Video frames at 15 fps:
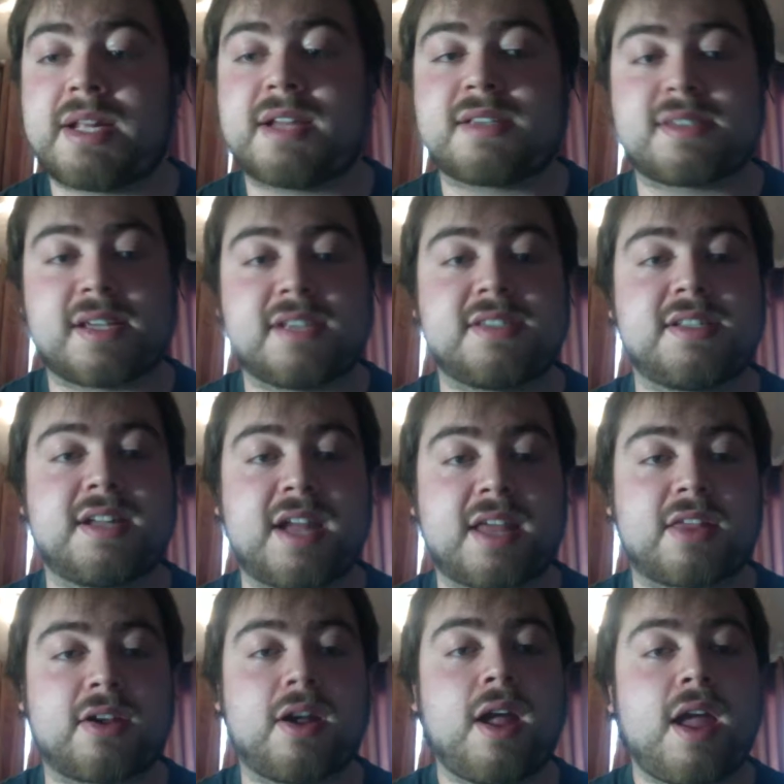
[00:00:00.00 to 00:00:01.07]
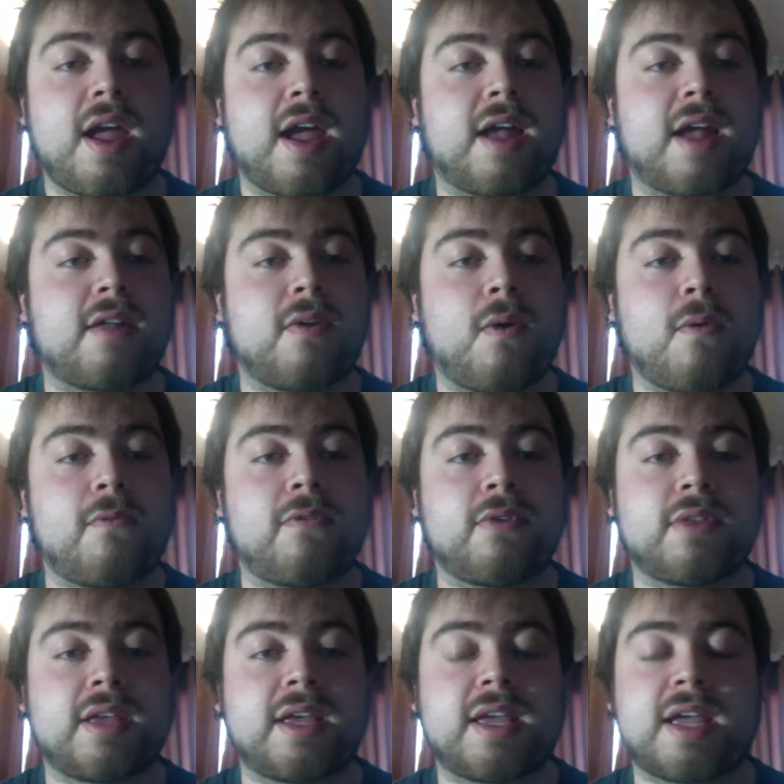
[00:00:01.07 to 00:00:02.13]
sites together, and
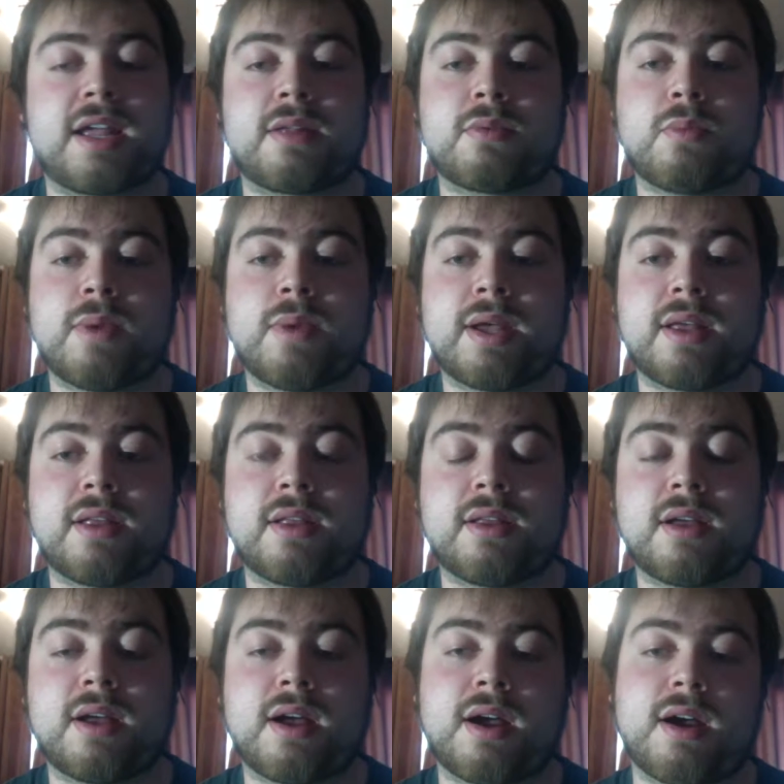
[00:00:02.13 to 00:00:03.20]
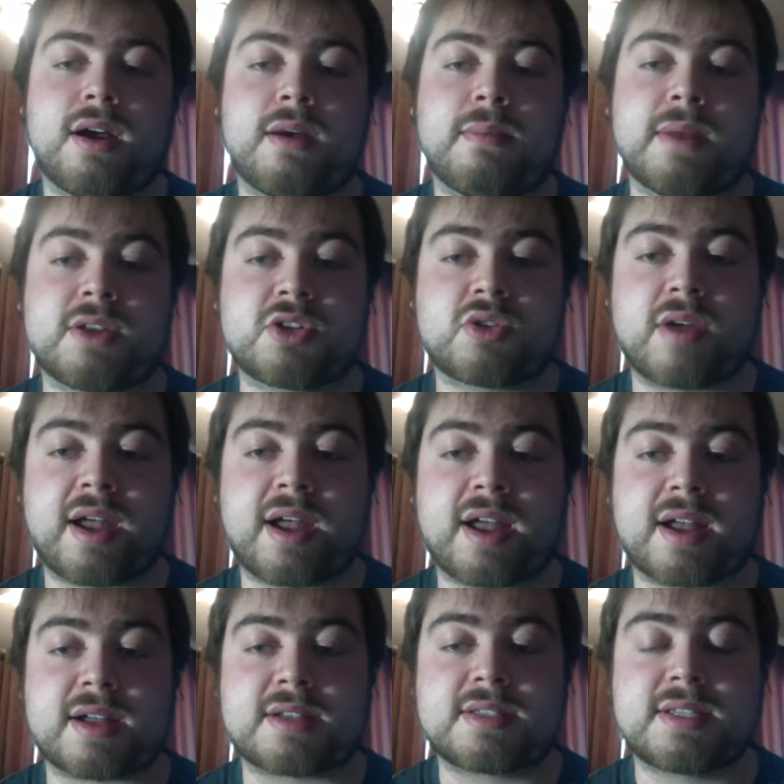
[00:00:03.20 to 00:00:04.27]
hopefully it will
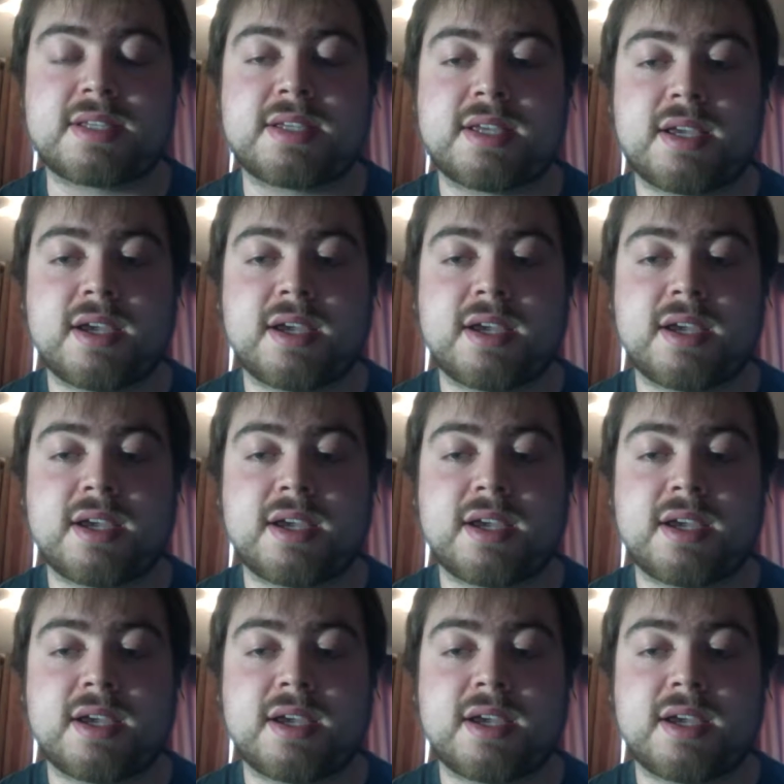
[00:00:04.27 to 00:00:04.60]
attract